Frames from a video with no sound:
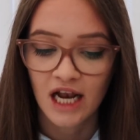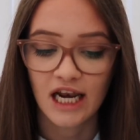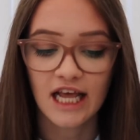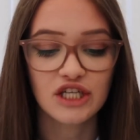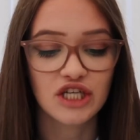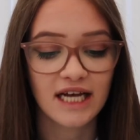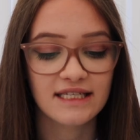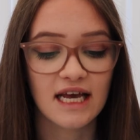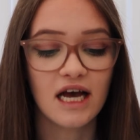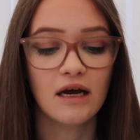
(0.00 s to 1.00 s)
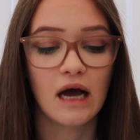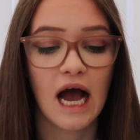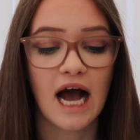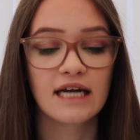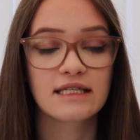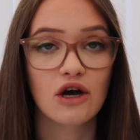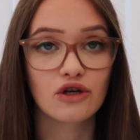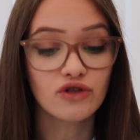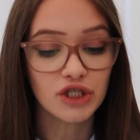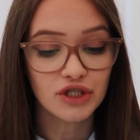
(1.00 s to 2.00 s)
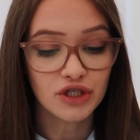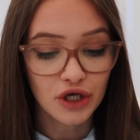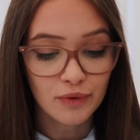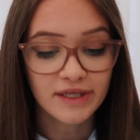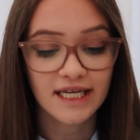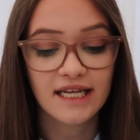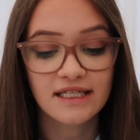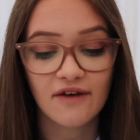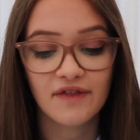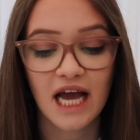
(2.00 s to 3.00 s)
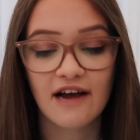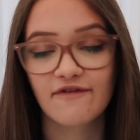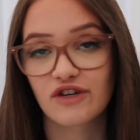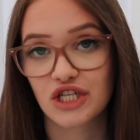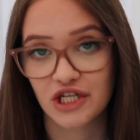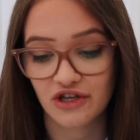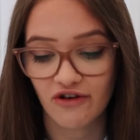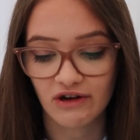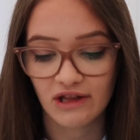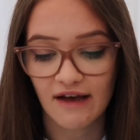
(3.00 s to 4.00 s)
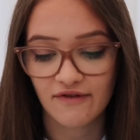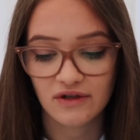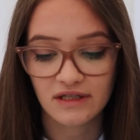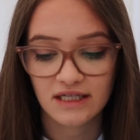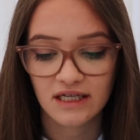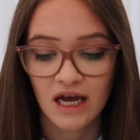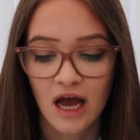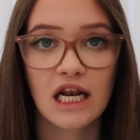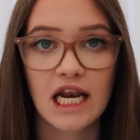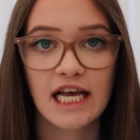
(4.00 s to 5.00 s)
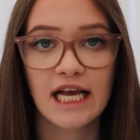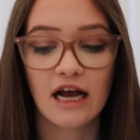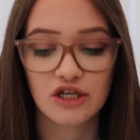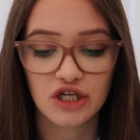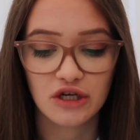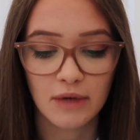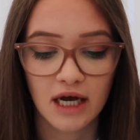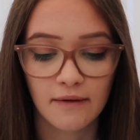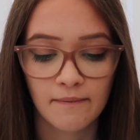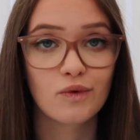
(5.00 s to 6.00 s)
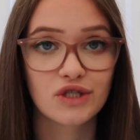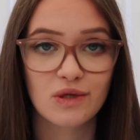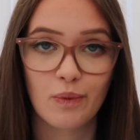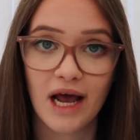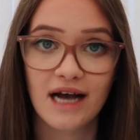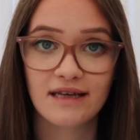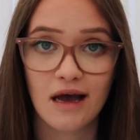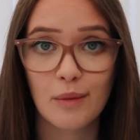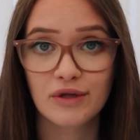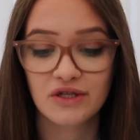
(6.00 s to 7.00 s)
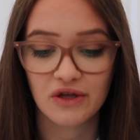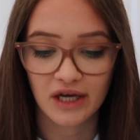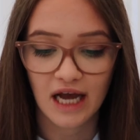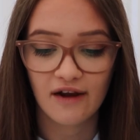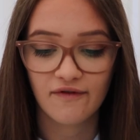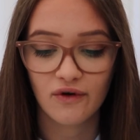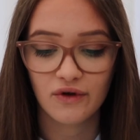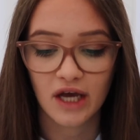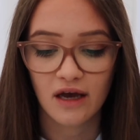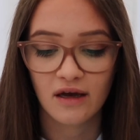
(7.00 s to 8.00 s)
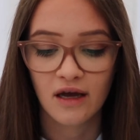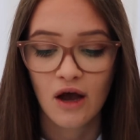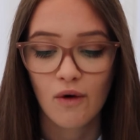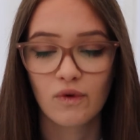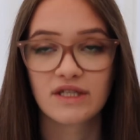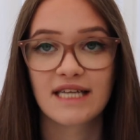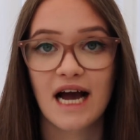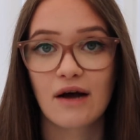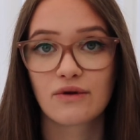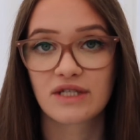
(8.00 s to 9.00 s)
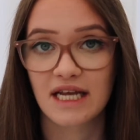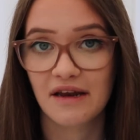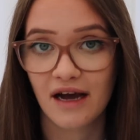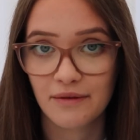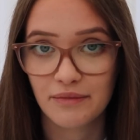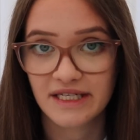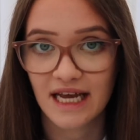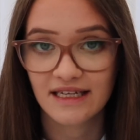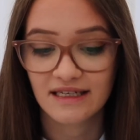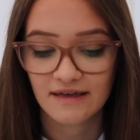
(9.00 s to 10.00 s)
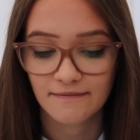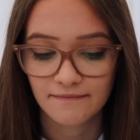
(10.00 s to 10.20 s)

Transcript: Lake Shasta had 102% of the average historical levels. Lake Cachuma, which supplies urban Southern California, was down to 9%.